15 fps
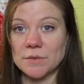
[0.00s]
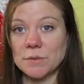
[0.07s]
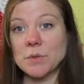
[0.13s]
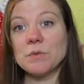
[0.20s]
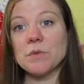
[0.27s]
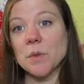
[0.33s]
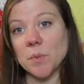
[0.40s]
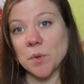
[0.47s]
when you
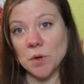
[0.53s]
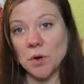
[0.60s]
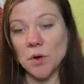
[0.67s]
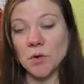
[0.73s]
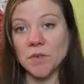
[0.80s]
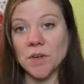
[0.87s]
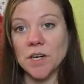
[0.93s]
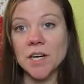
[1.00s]
flip her
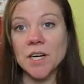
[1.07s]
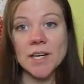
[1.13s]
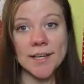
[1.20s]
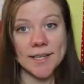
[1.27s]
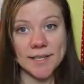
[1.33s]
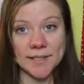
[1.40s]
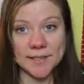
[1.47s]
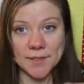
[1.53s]
over,
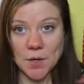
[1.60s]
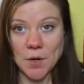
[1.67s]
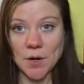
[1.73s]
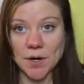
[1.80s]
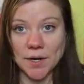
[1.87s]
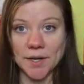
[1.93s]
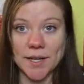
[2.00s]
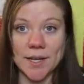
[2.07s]
it's
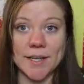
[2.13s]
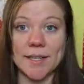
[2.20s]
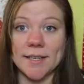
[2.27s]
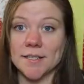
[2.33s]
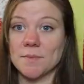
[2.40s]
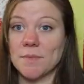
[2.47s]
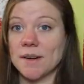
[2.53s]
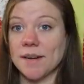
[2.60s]
hard, and it
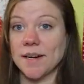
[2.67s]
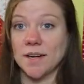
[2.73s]
doesn't matter